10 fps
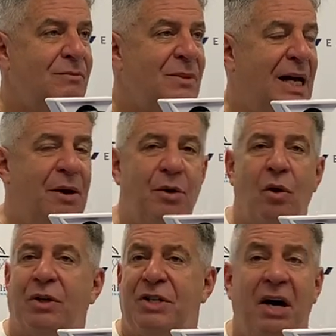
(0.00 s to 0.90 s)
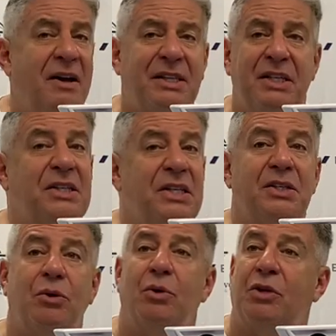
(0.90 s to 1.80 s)
I don't know a ton of SEC
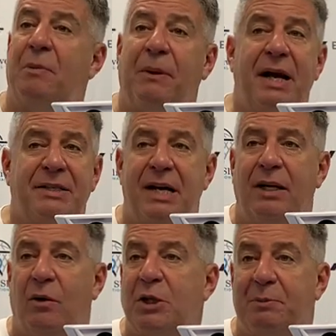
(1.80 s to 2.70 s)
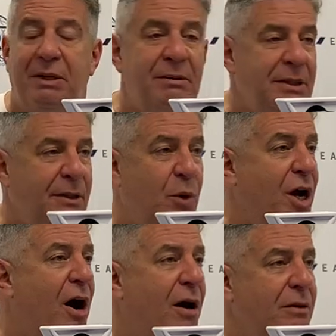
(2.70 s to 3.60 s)
schools are going to play at St. Louis, but we
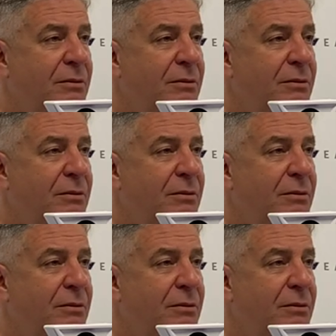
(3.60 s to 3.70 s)
are.